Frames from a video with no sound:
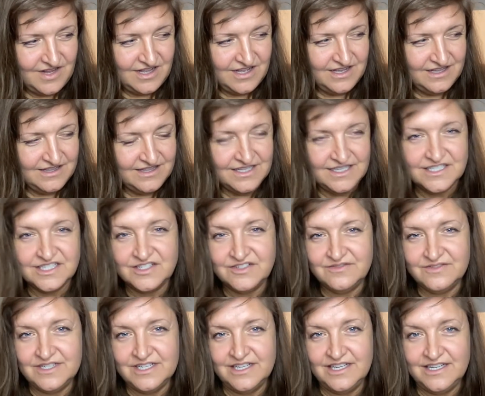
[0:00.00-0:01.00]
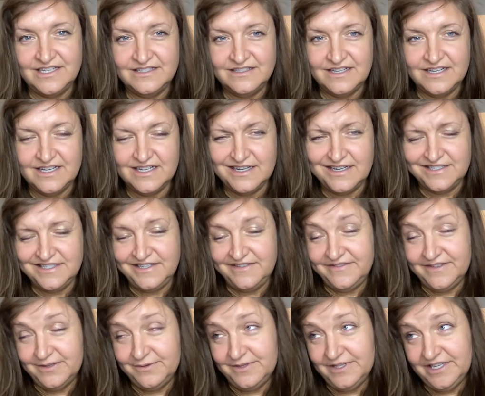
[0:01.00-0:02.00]
I think it's really like actually
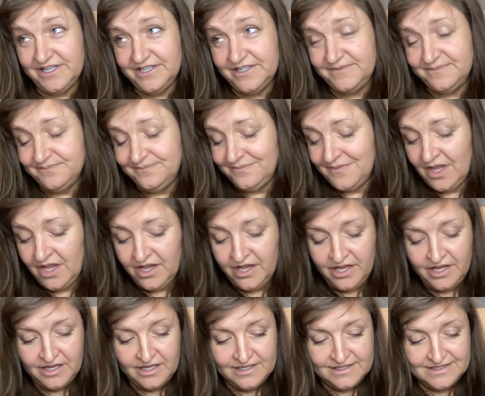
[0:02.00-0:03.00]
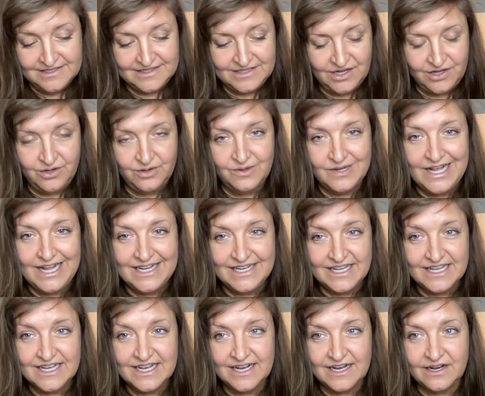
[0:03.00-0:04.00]
felt really good. So
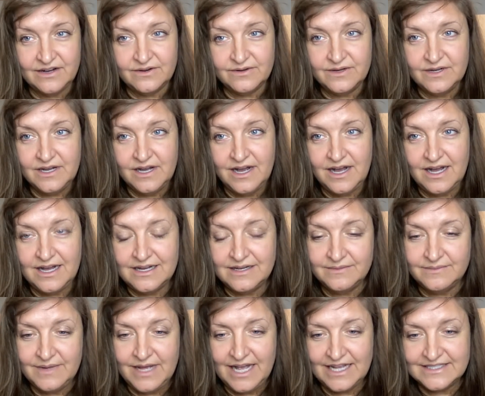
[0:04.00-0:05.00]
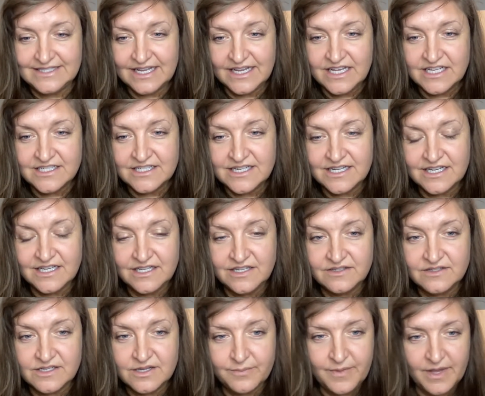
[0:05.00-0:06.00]
anyhow, as I
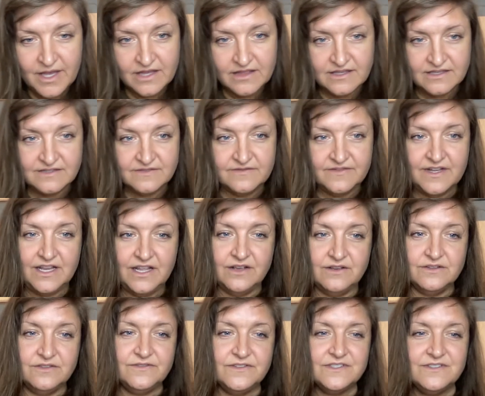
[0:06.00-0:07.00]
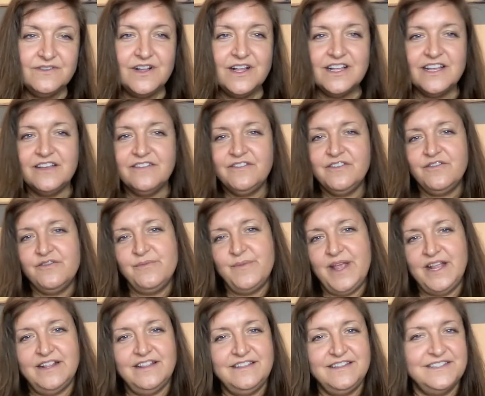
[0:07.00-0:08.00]
continue to make these videos, first of all, if you've
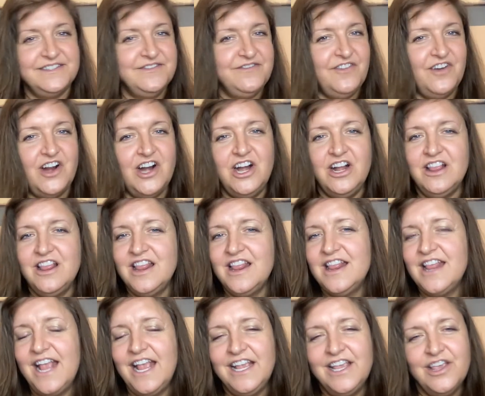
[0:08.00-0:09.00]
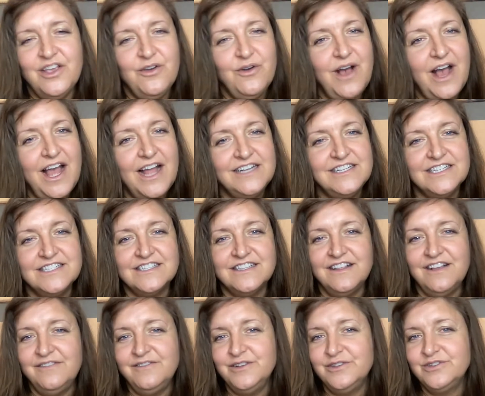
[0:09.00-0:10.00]
made it this far, thank you. I just
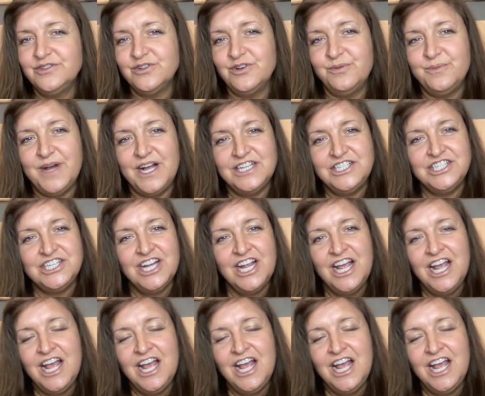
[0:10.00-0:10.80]
love you so much.